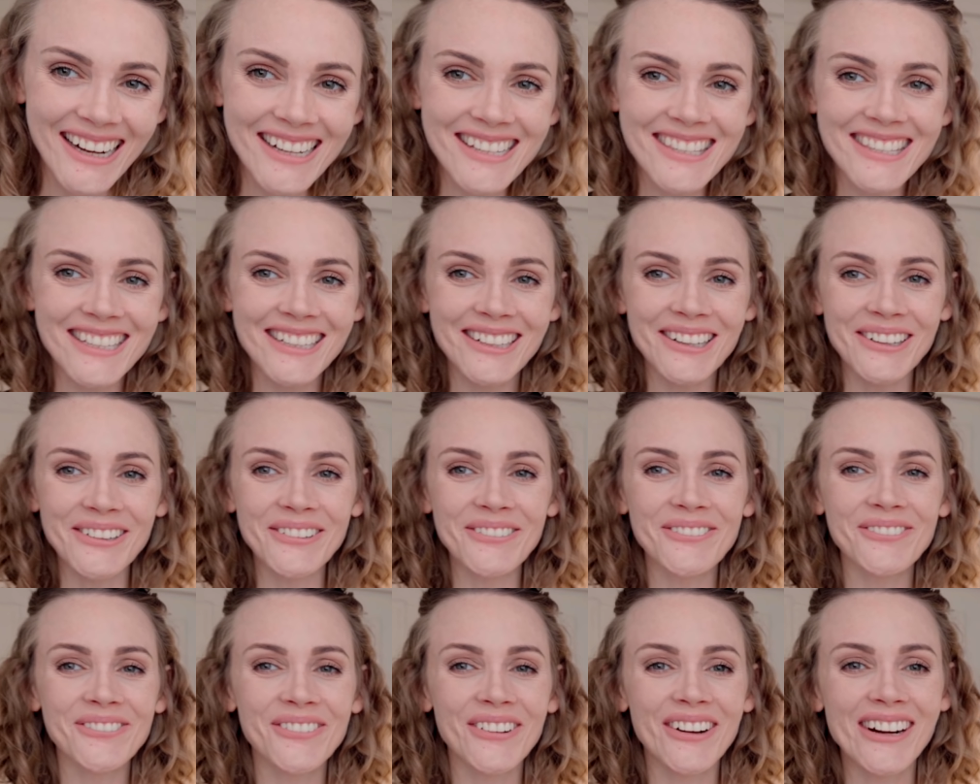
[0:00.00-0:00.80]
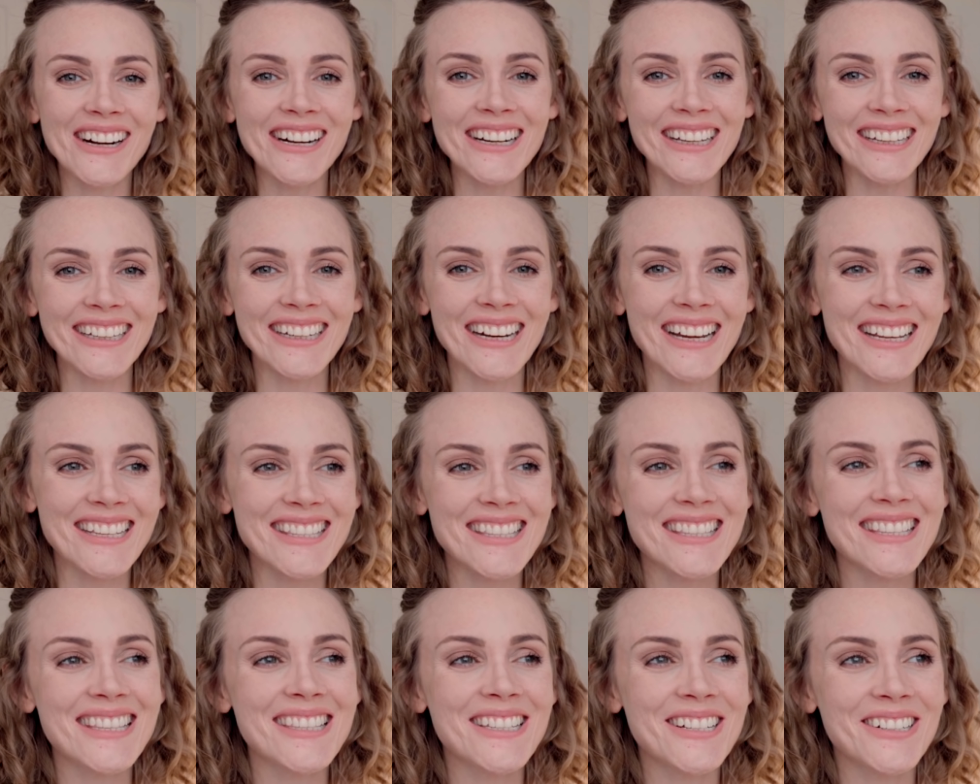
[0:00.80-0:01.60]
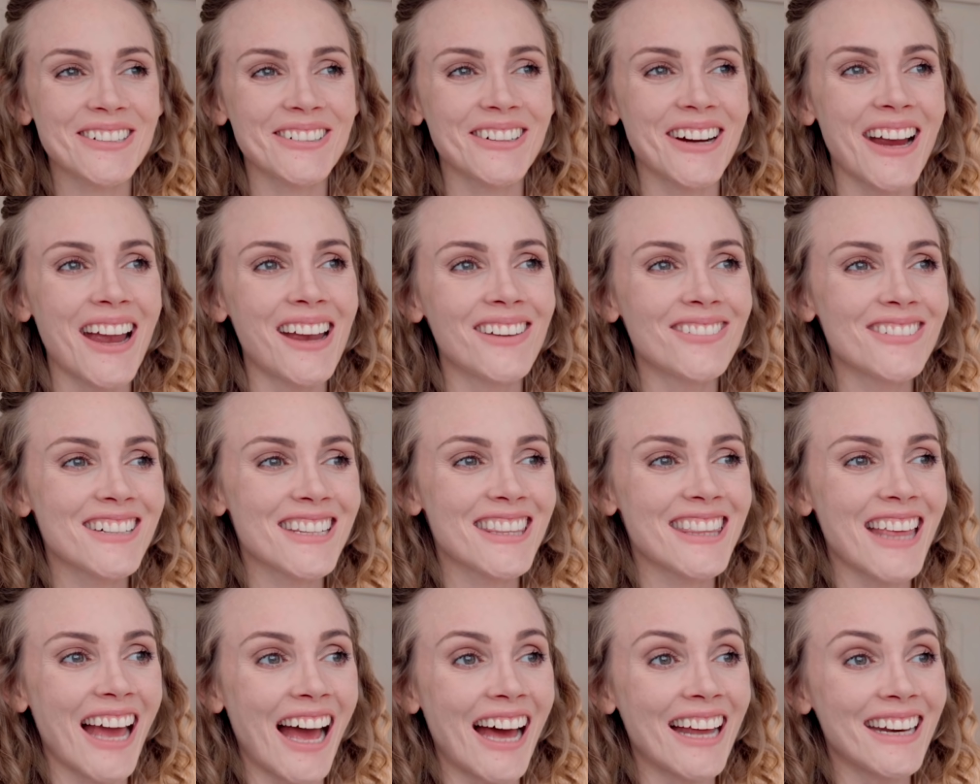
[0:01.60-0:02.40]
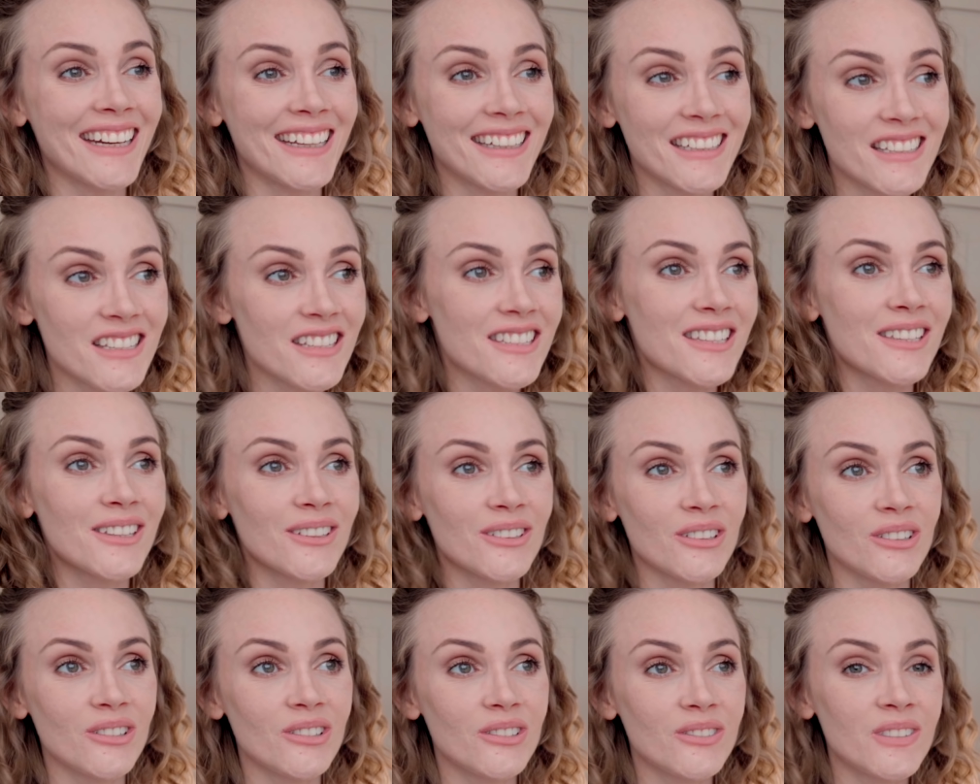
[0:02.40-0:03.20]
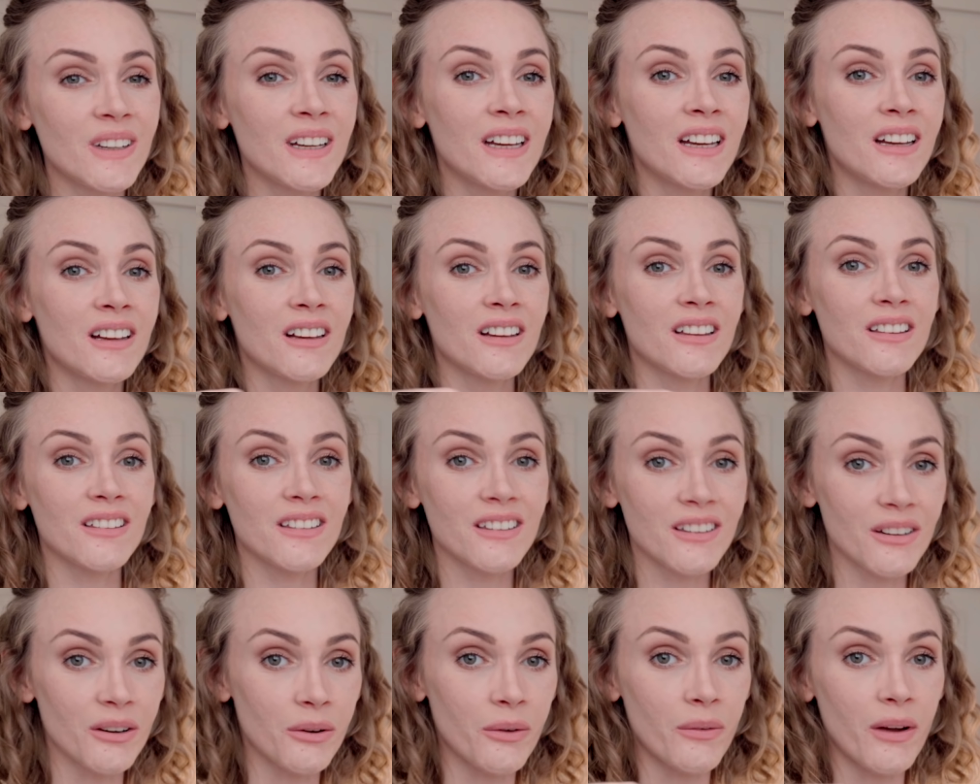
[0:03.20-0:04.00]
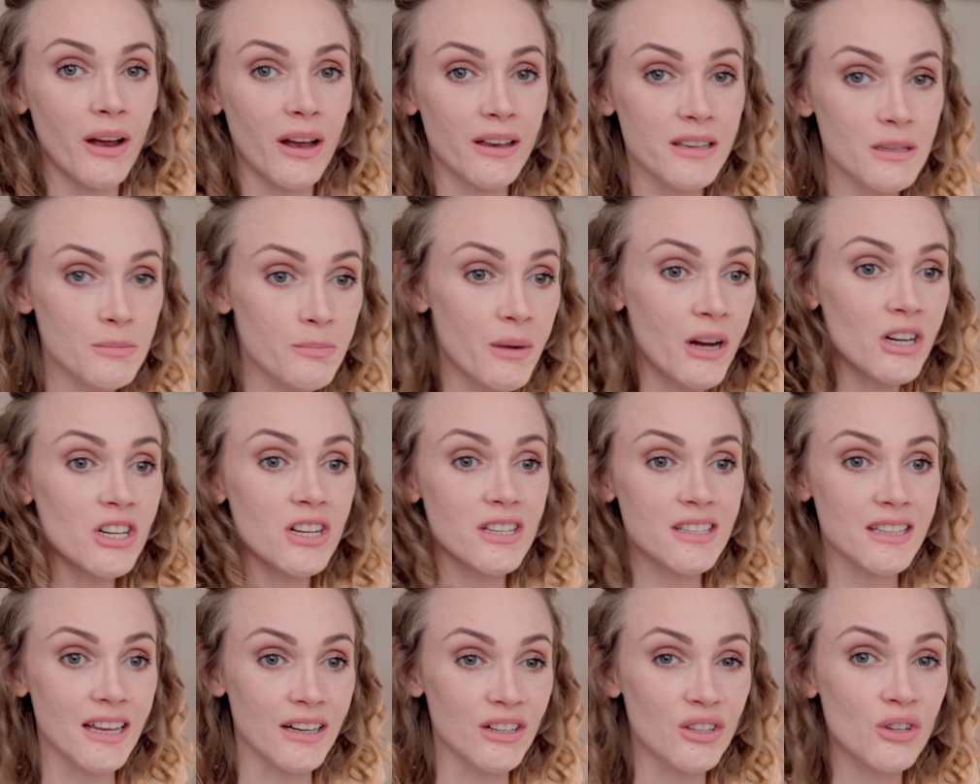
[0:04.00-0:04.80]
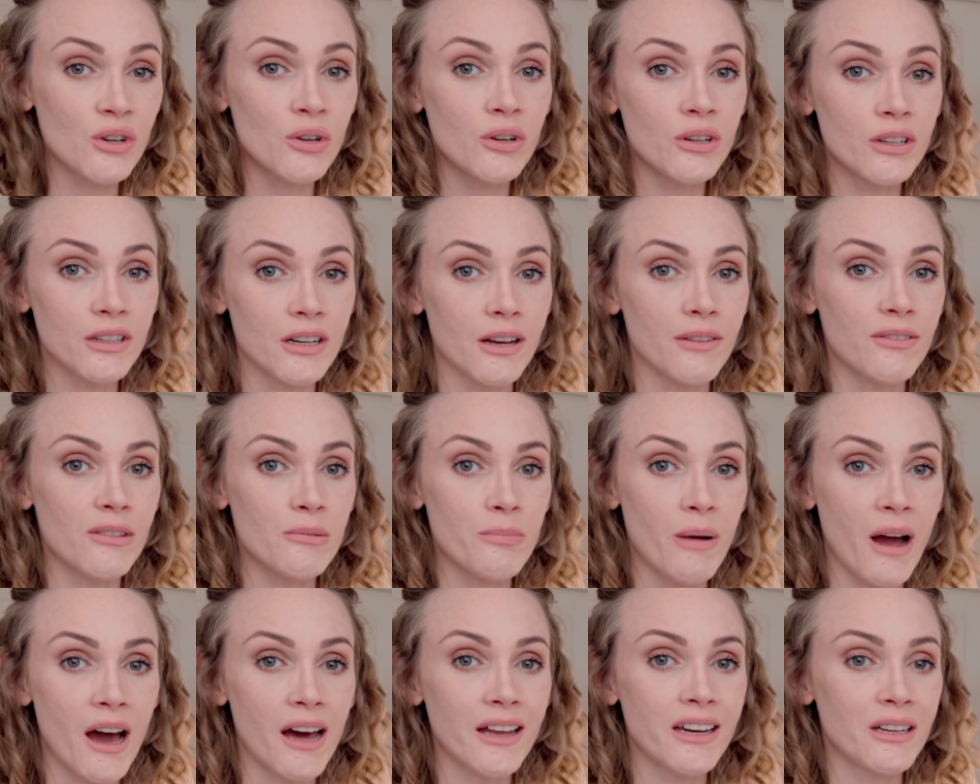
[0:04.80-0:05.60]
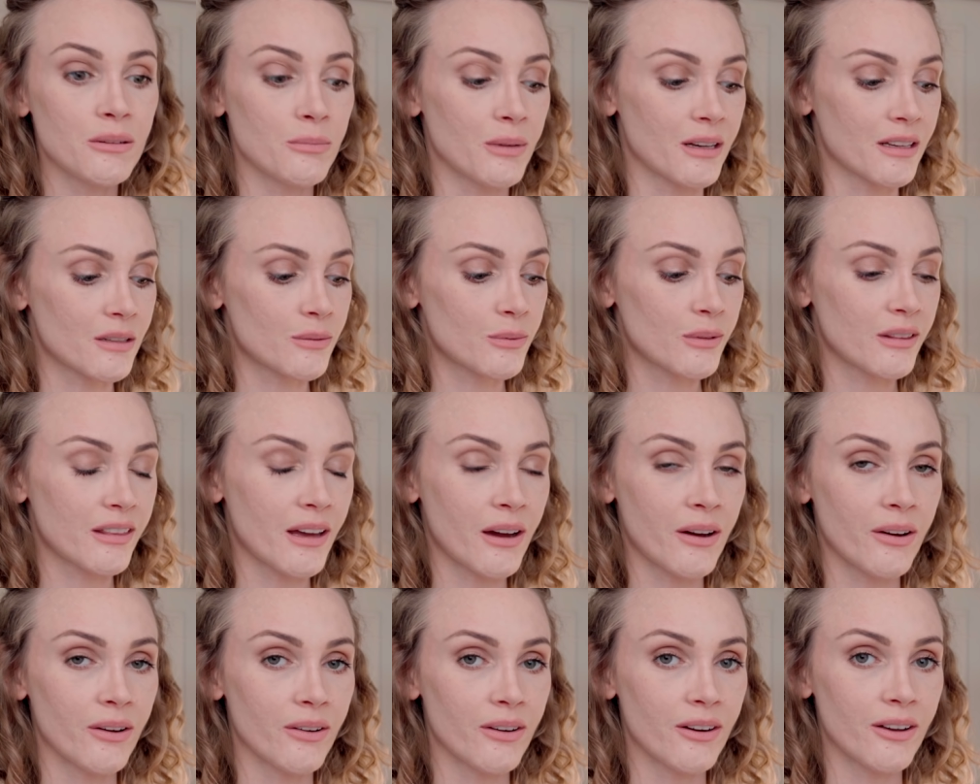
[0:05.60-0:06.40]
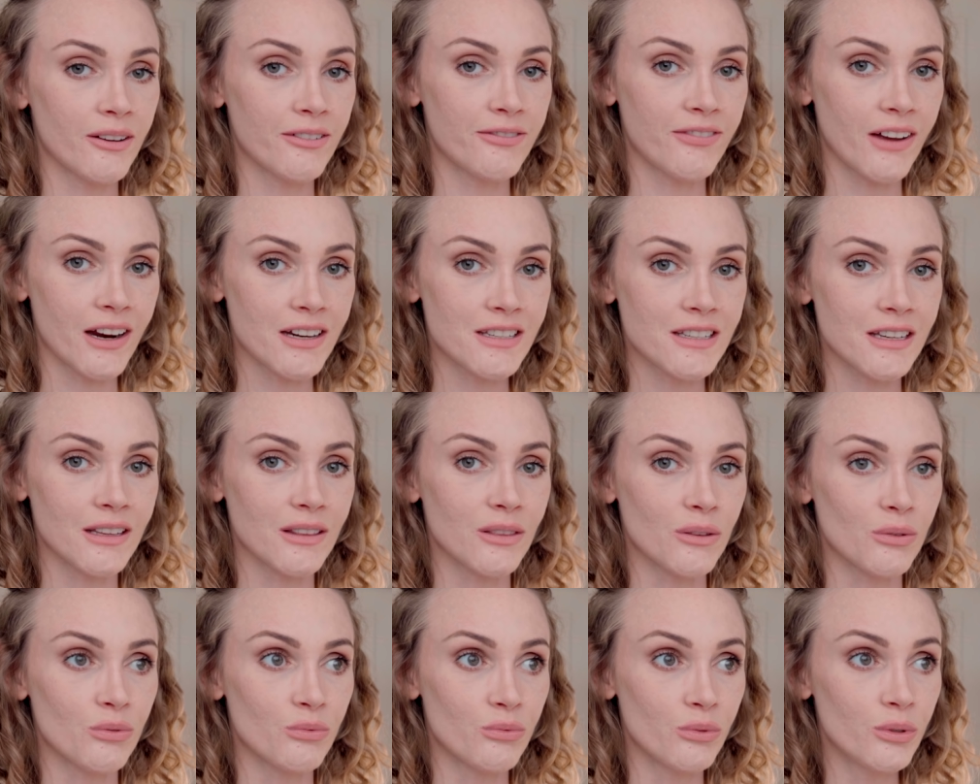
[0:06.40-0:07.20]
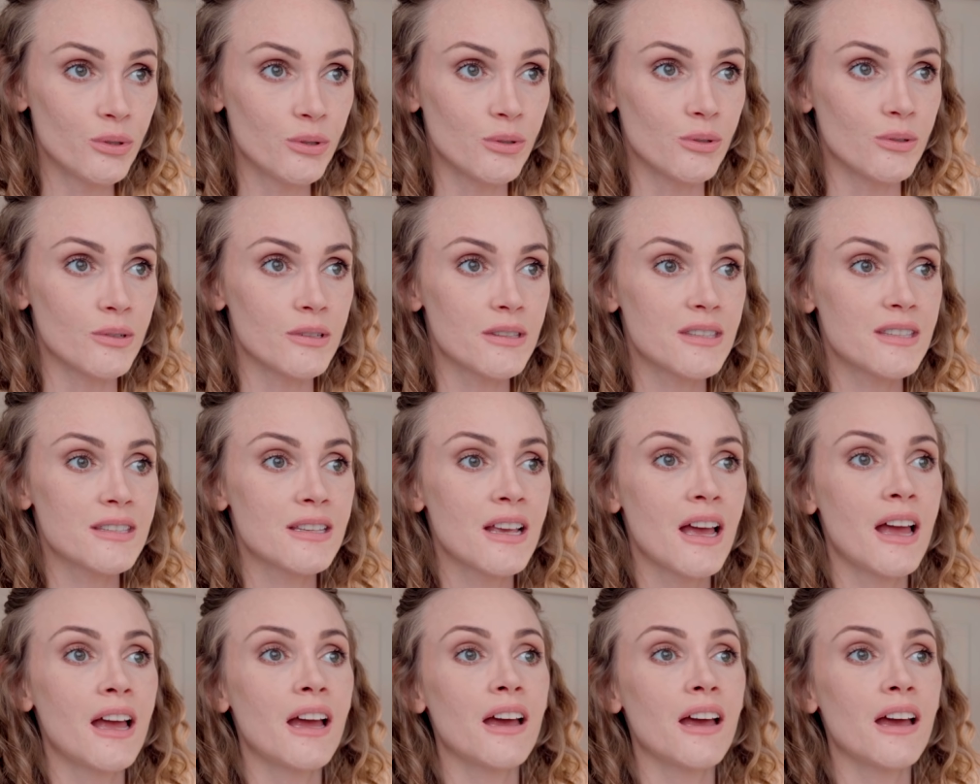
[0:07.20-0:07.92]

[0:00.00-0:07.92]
I took a fork and I scraped that into, you know, as much as I could of the potting mix without affecting the roots.